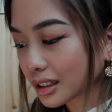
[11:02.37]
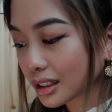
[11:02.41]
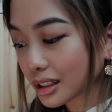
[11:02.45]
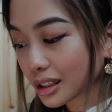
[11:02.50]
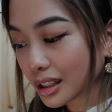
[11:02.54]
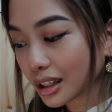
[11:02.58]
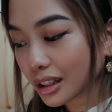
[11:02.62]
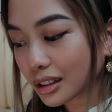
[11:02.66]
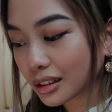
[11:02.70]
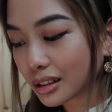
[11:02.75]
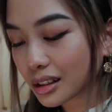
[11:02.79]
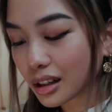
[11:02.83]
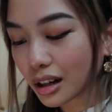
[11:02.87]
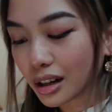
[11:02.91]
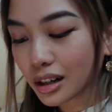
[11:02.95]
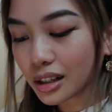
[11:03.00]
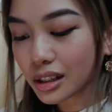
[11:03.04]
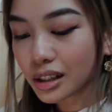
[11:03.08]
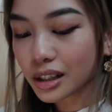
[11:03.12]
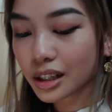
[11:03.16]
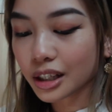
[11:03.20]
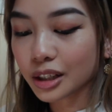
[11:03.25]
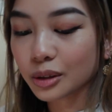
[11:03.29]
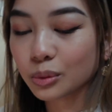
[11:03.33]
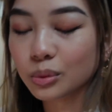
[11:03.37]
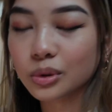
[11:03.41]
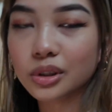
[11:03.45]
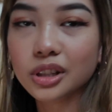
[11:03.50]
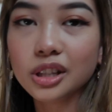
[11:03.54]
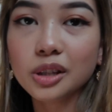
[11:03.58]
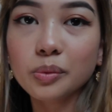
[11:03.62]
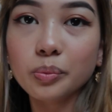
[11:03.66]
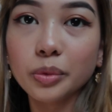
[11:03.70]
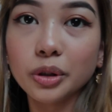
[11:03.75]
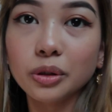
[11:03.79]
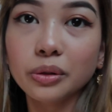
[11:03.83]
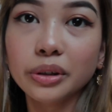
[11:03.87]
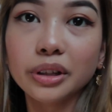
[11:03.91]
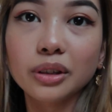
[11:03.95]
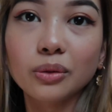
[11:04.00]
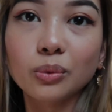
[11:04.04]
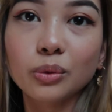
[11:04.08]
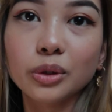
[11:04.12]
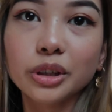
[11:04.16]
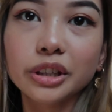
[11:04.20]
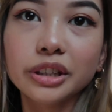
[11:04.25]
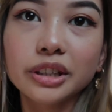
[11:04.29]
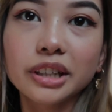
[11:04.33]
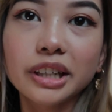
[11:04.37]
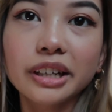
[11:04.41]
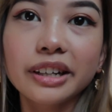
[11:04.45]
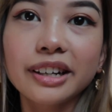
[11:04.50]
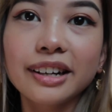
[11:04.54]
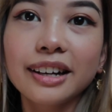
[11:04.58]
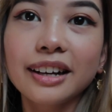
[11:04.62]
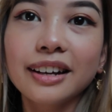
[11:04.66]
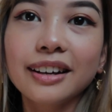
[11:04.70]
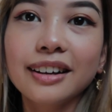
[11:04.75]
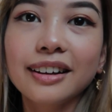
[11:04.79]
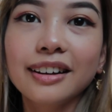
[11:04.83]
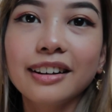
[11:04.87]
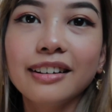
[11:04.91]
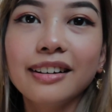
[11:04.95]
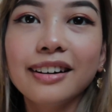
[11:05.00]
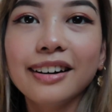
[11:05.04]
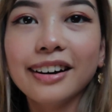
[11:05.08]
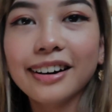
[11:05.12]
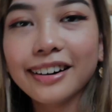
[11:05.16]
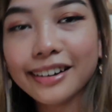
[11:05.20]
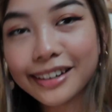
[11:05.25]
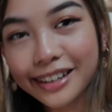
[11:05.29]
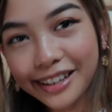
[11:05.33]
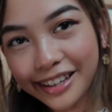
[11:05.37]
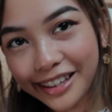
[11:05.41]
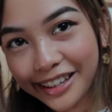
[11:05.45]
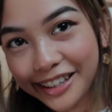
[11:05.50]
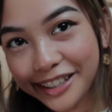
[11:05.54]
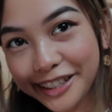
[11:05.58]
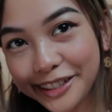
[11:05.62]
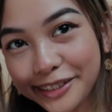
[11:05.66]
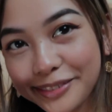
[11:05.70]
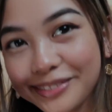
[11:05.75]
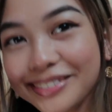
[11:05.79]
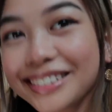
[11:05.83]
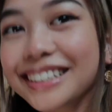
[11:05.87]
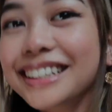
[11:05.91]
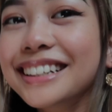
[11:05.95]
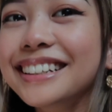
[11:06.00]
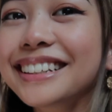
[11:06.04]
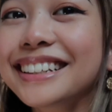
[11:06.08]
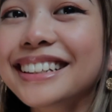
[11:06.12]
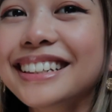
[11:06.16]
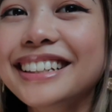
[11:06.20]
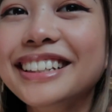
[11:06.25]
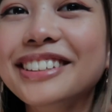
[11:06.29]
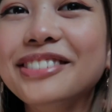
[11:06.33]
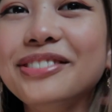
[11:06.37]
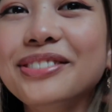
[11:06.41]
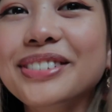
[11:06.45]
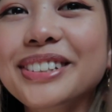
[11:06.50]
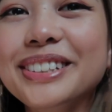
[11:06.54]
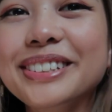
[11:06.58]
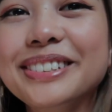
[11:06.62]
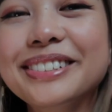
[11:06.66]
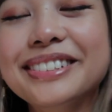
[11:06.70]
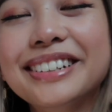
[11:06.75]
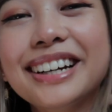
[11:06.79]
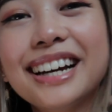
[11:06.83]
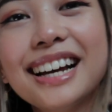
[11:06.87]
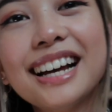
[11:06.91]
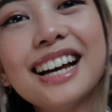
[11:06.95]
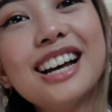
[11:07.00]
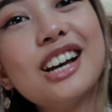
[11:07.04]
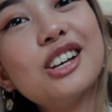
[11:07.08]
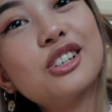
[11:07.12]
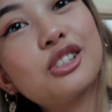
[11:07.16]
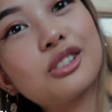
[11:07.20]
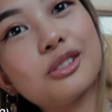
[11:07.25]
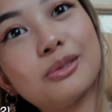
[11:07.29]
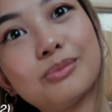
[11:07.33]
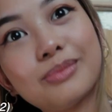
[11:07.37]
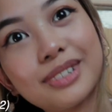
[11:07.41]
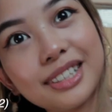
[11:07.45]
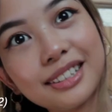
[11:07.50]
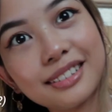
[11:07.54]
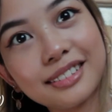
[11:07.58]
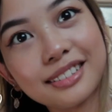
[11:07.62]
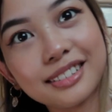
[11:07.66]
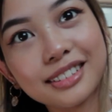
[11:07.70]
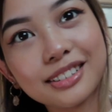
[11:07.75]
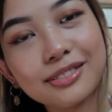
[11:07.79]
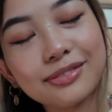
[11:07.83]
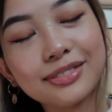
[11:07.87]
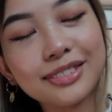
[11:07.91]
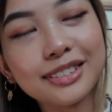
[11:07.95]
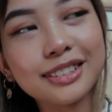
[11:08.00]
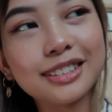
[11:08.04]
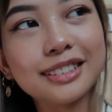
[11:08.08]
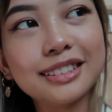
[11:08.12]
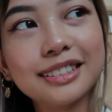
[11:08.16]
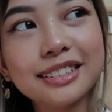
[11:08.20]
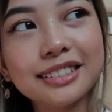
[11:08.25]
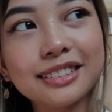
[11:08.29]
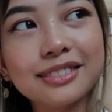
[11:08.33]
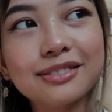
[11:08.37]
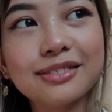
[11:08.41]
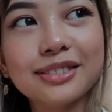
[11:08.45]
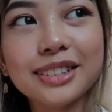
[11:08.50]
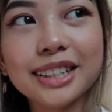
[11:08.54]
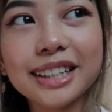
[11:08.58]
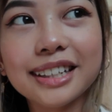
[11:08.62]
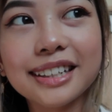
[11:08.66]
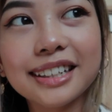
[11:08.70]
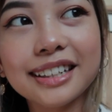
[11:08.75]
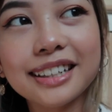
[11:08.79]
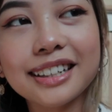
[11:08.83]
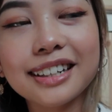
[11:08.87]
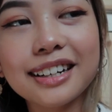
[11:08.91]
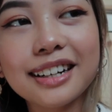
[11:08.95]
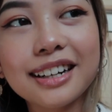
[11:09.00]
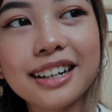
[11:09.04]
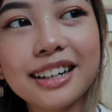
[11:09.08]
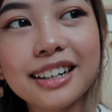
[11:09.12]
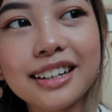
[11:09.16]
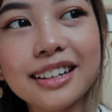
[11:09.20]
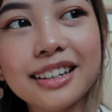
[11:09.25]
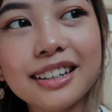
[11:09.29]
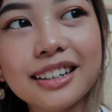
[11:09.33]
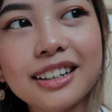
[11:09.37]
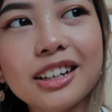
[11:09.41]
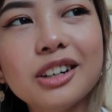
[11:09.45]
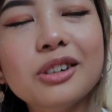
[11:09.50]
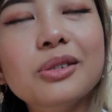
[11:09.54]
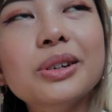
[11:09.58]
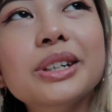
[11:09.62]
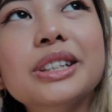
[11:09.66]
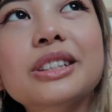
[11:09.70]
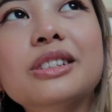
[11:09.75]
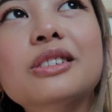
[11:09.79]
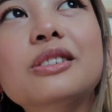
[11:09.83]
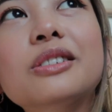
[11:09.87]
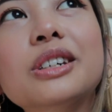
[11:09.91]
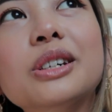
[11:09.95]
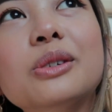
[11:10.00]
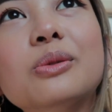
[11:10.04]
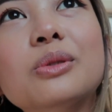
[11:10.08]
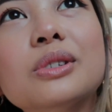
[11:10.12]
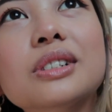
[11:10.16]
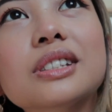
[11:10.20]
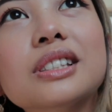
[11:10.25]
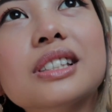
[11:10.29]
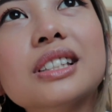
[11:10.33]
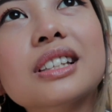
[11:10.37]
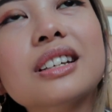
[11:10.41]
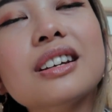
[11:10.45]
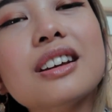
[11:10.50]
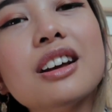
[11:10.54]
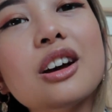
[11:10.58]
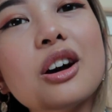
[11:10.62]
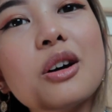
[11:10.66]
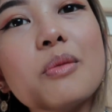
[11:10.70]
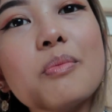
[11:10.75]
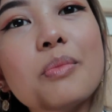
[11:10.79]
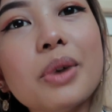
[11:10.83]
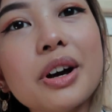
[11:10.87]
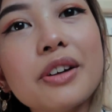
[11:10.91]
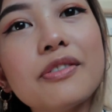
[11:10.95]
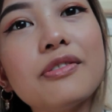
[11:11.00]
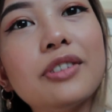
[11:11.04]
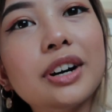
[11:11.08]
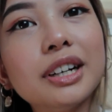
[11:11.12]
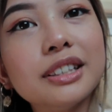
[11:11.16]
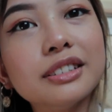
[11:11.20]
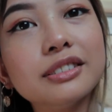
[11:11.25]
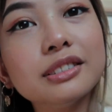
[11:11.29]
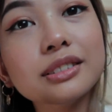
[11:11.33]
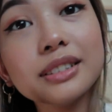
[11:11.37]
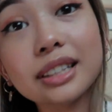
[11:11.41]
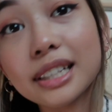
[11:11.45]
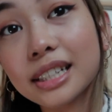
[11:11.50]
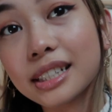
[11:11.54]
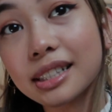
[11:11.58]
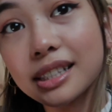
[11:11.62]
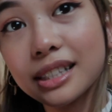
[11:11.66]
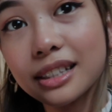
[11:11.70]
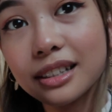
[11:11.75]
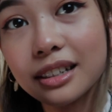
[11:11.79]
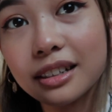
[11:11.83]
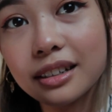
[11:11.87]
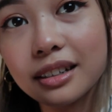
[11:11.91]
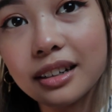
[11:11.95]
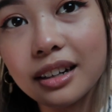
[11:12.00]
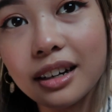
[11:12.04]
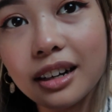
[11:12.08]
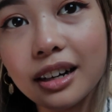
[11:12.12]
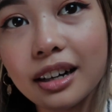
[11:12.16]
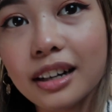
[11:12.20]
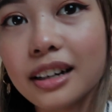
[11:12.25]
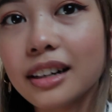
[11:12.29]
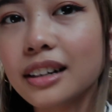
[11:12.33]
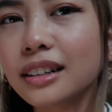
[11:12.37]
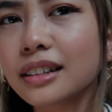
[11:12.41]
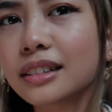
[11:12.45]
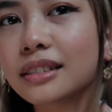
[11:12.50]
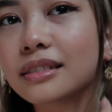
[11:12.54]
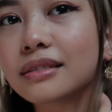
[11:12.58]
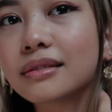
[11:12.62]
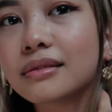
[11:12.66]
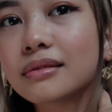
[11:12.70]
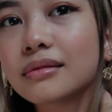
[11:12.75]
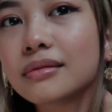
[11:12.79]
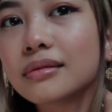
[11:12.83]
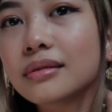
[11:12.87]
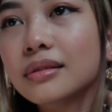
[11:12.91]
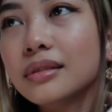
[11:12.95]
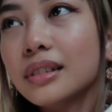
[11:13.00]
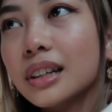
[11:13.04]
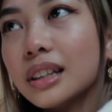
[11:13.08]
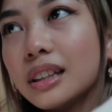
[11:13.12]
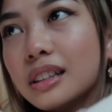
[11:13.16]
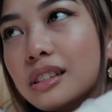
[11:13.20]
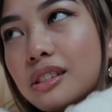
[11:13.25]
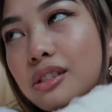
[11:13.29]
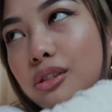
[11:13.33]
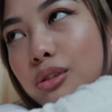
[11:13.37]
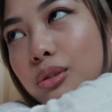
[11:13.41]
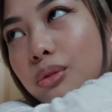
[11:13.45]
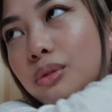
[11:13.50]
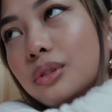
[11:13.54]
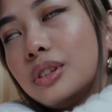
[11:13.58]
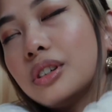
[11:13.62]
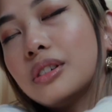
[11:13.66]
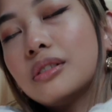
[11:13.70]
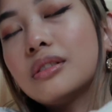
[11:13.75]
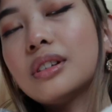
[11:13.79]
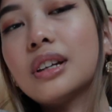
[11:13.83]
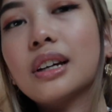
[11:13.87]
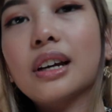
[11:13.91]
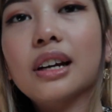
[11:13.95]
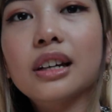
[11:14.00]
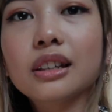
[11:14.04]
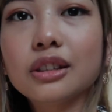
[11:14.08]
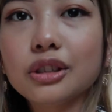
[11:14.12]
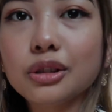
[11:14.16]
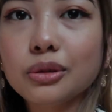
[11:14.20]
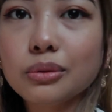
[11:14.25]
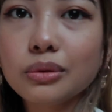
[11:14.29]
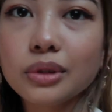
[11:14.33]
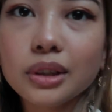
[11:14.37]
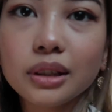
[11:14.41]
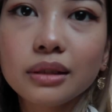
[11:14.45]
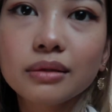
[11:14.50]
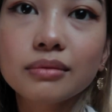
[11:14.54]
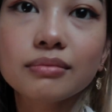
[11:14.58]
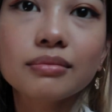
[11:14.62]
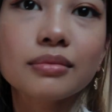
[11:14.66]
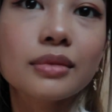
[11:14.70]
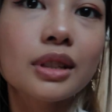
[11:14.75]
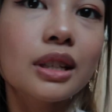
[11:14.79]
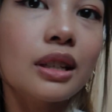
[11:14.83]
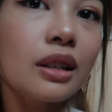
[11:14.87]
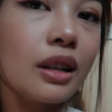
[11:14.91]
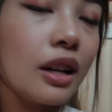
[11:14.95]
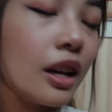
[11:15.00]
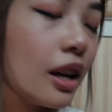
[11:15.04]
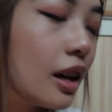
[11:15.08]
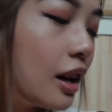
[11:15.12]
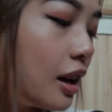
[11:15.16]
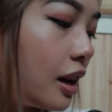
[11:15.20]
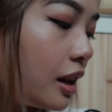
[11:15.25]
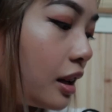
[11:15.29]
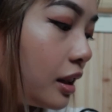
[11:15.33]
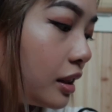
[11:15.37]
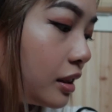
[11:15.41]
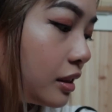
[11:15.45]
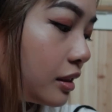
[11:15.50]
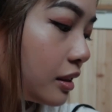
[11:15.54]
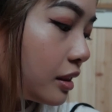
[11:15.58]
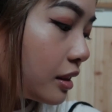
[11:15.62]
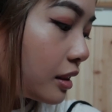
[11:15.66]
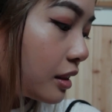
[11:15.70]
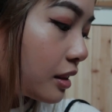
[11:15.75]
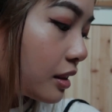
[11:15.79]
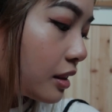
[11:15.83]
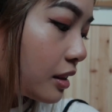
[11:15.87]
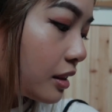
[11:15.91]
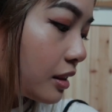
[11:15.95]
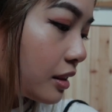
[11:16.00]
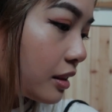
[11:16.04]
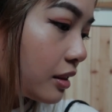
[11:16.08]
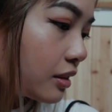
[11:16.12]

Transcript: The second task, it was spoken word again. If you saw my last vlog where, oh wait, no, it was my final days at the studio, like at uni, and